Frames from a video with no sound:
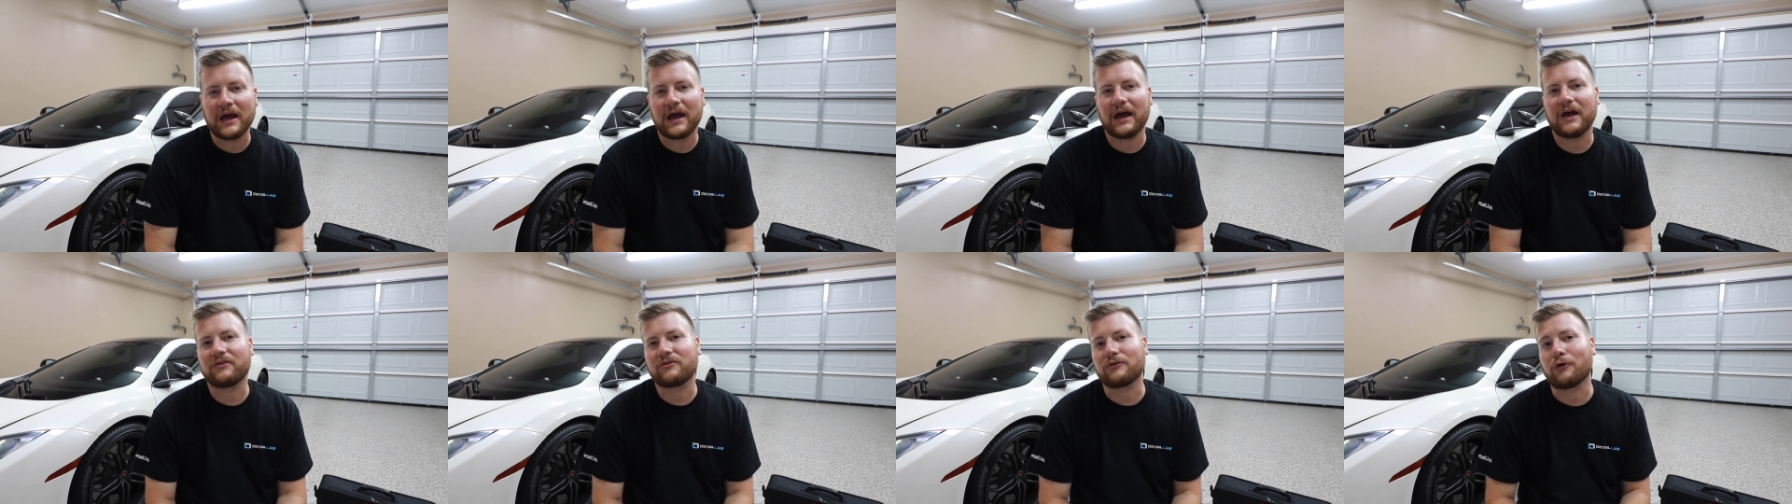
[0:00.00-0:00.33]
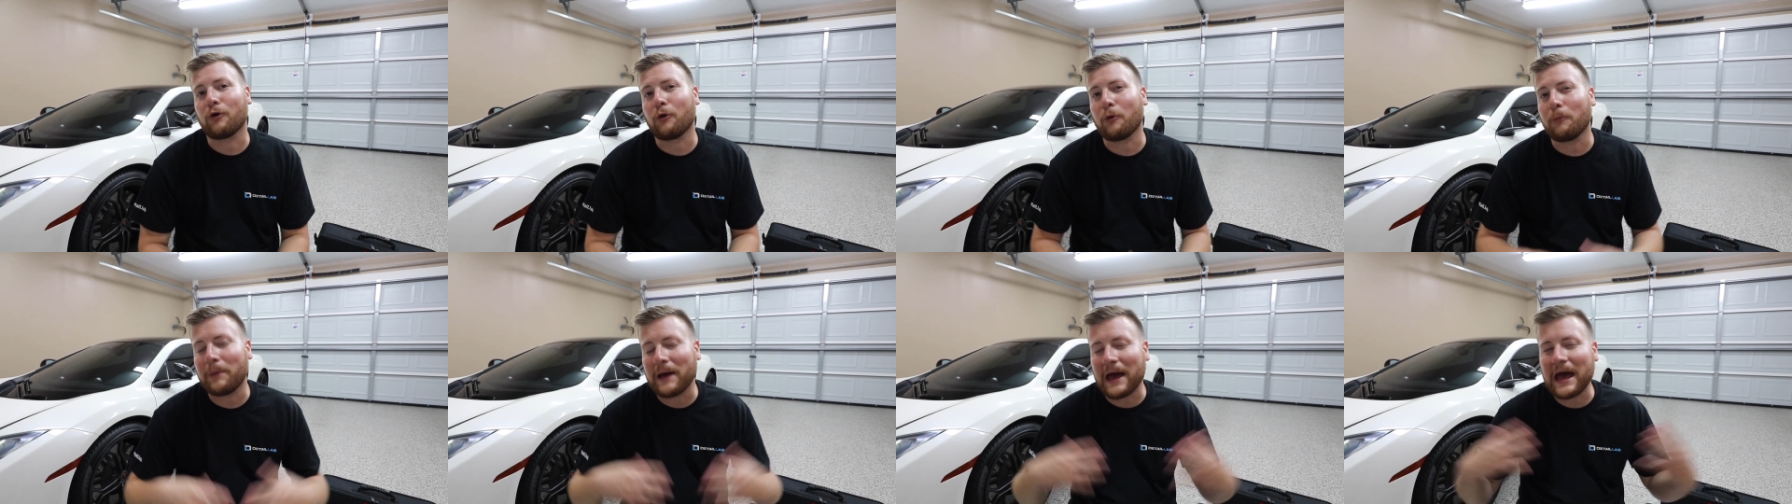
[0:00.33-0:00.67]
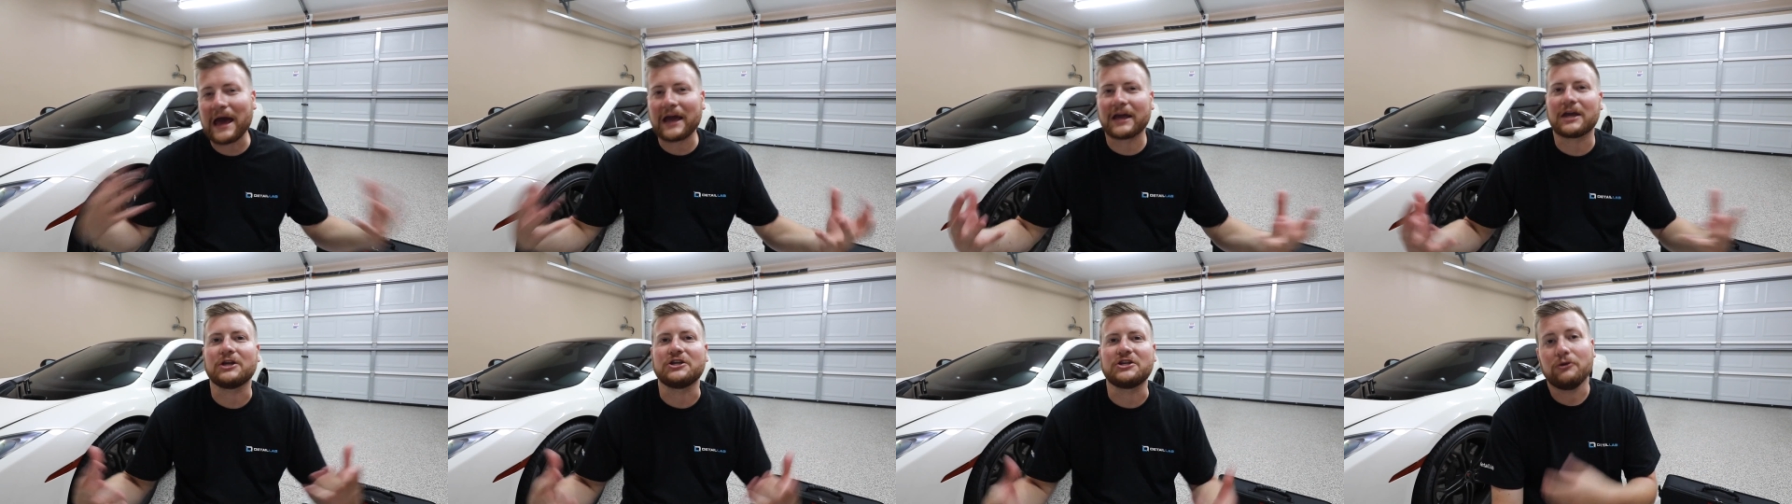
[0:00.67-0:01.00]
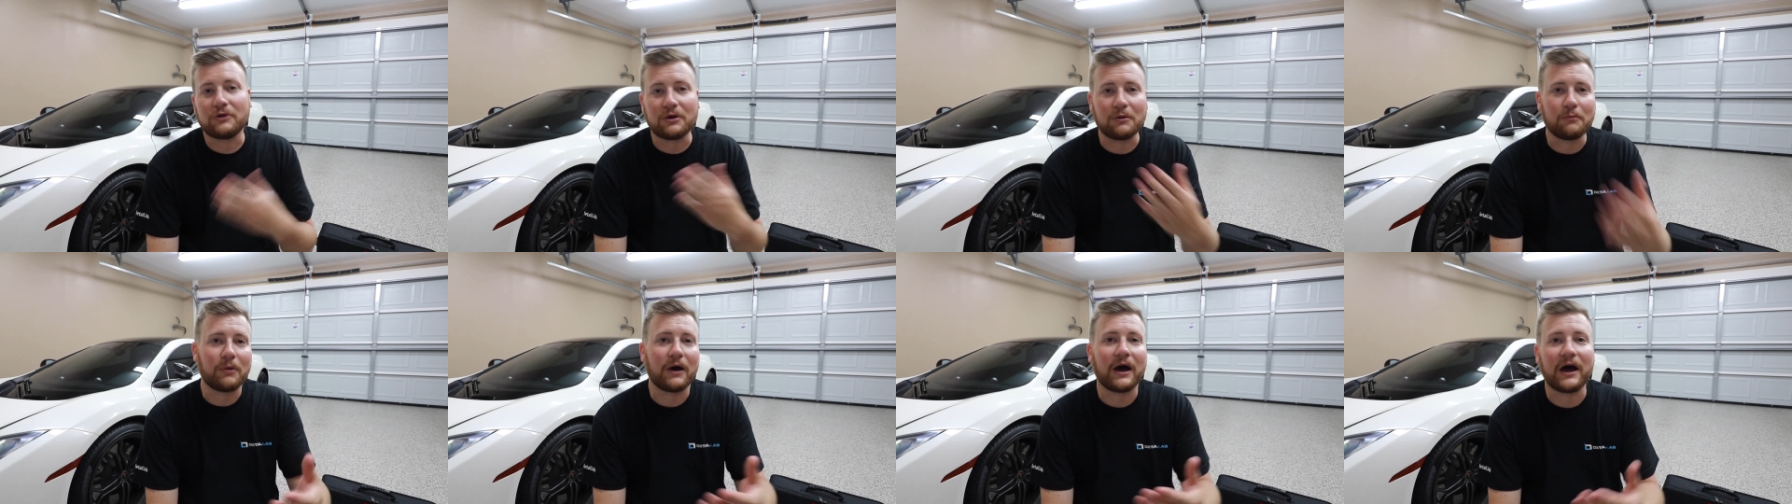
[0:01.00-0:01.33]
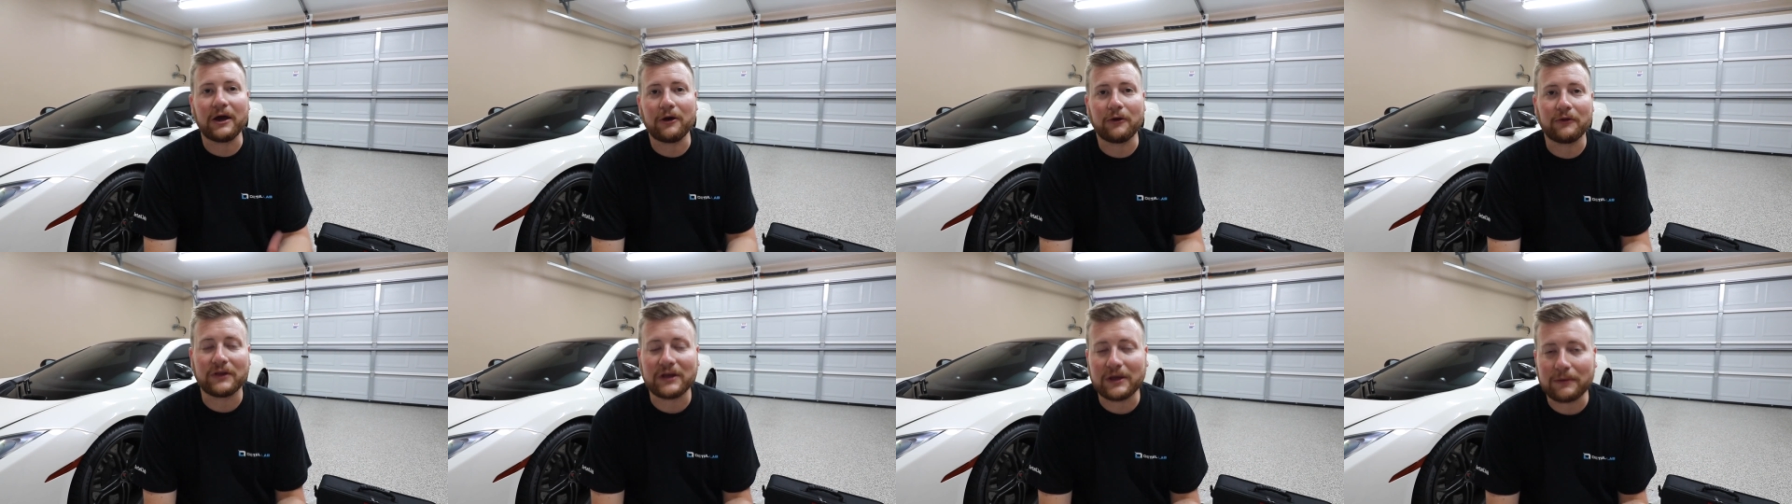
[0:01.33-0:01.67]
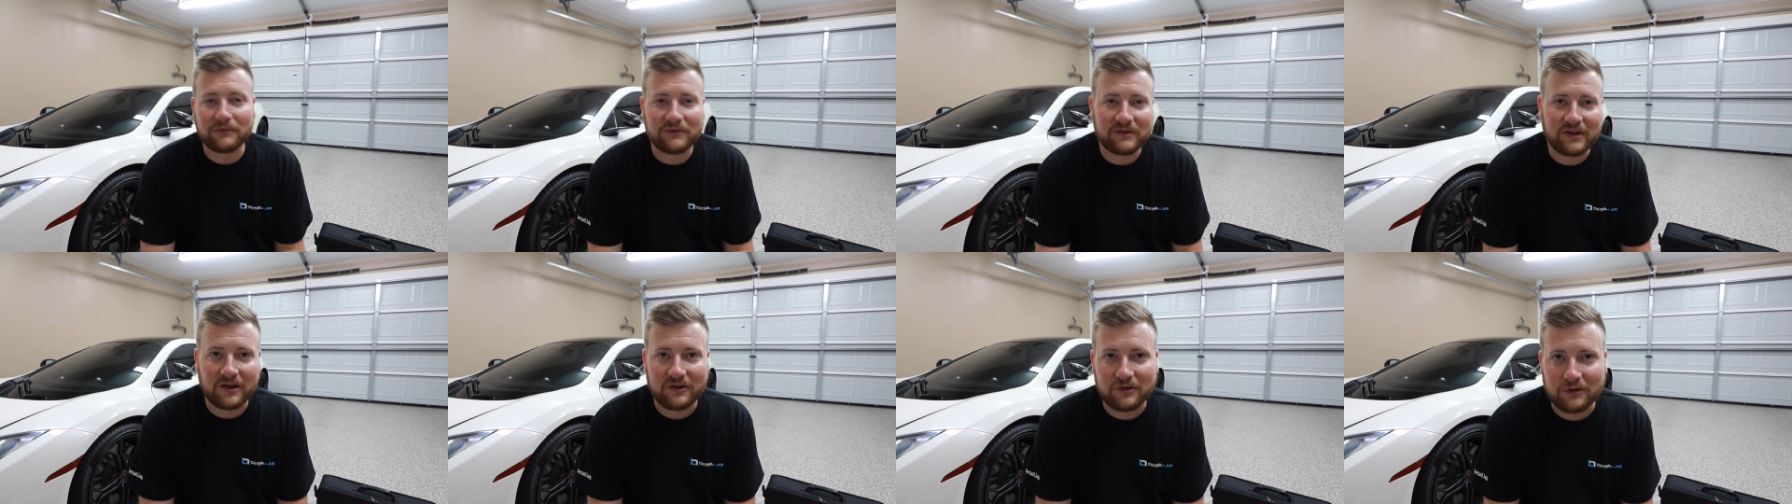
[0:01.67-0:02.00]
has a whole package you can buy on the
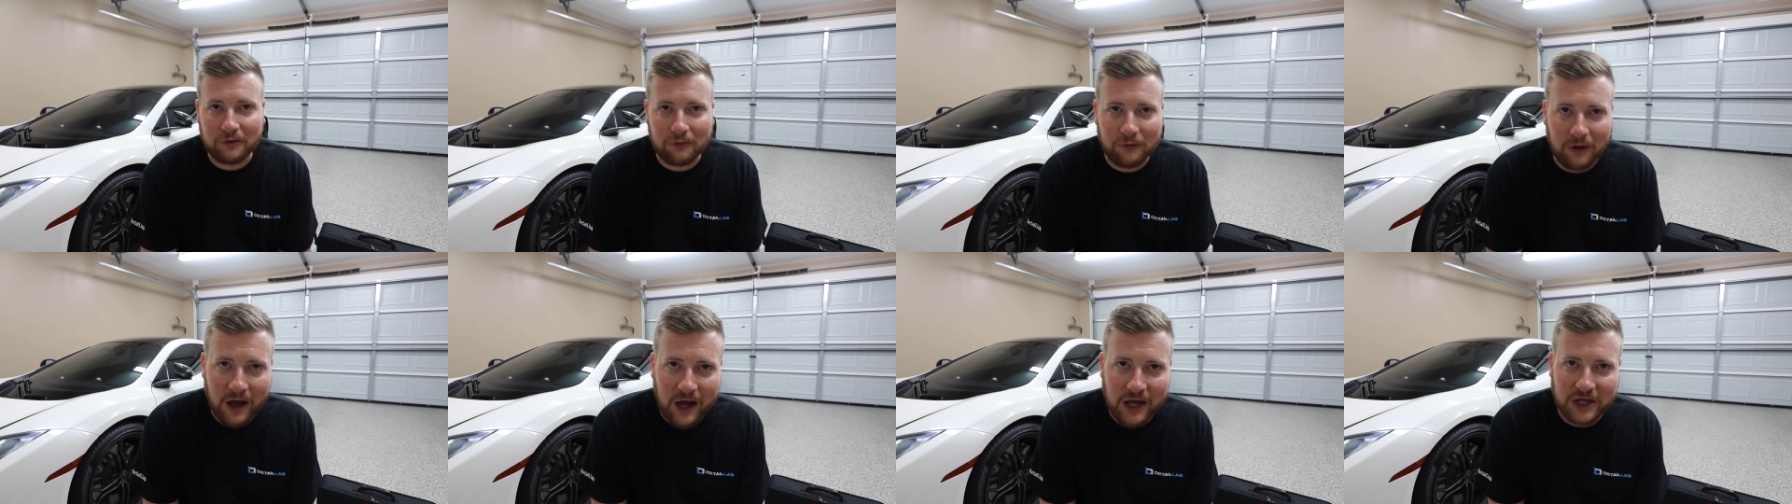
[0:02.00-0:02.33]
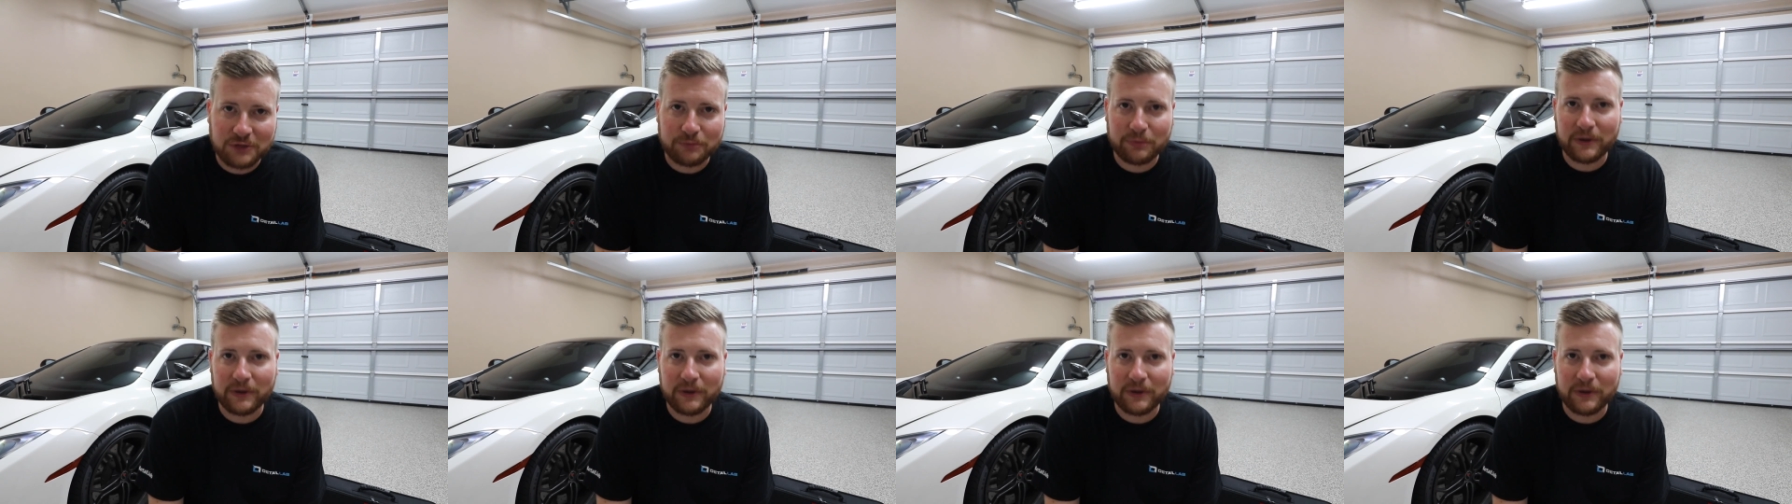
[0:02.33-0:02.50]
Obsessed Garage